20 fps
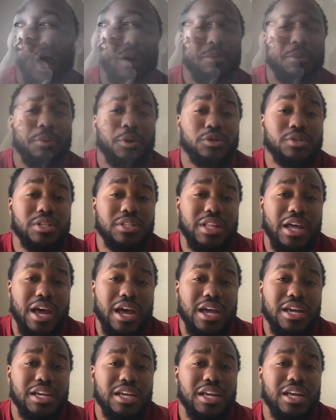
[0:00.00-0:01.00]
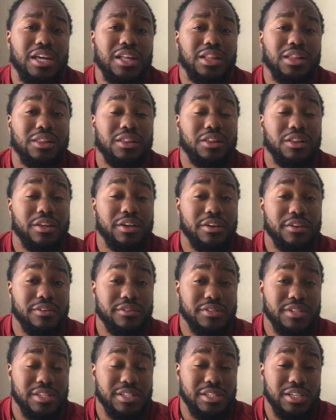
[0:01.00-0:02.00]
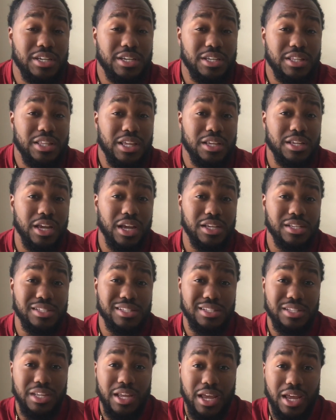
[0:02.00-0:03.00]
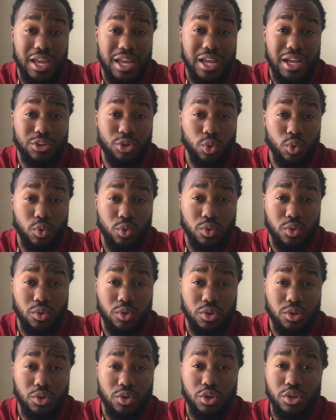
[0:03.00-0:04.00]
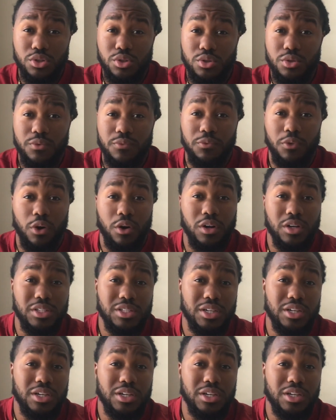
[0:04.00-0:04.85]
Today I don't look too far into the next year or next 5 or